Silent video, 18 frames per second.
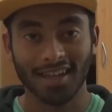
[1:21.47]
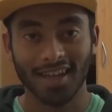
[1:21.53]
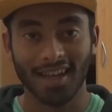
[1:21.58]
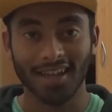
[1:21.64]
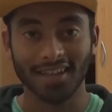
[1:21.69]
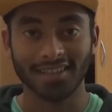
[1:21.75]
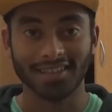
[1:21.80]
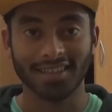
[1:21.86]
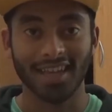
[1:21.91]

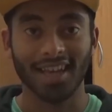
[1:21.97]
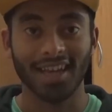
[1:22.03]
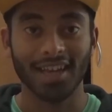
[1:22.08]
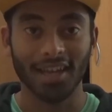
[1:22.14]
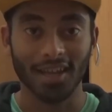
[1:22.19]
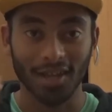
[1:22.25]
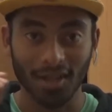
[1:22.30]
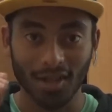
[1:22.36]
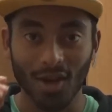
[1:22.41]
and said,
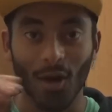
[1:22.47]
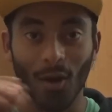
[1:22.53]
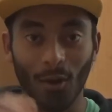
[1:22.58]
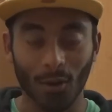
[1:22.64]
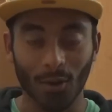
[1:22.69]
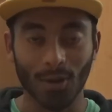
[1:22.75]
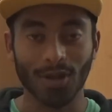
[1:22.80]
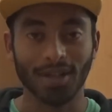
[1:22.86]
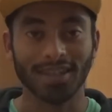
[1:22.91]

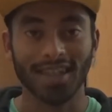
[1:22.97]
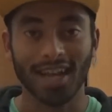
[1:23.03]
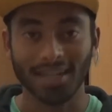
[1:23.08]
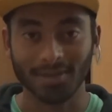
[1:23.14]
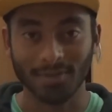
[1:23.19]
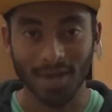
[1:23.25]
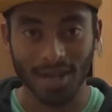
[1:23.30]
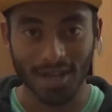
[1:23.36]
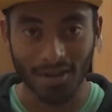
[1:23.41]
"Yo,
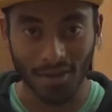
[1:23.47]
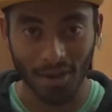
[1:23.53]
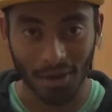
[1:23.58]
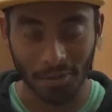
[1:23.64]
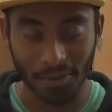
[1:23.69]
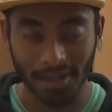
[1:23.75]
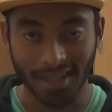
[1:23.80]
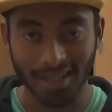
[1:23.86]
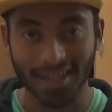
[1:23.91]

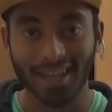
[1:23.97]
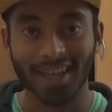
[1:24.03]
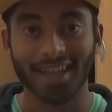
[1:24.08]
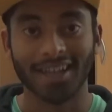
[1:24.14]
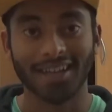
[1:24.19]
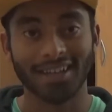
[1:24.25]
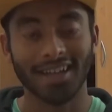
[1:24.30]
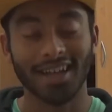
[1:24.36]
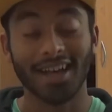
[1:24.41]
TazManiaAhmed."
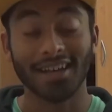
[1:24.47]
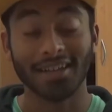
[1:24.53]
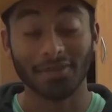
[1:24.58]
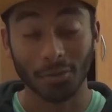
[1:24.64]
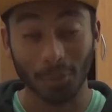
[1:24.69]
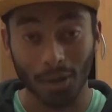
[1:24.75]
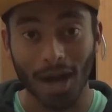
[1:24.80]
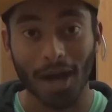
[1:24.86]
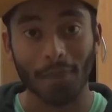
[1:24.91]
Yeah, that is
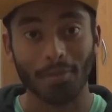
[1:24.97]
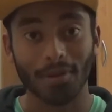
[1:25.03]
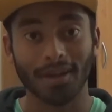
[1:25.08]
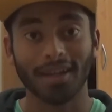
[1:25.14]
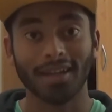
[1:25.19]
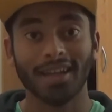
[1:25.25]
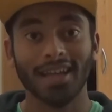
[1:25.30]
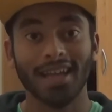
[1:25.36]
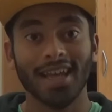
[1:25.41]
what happened.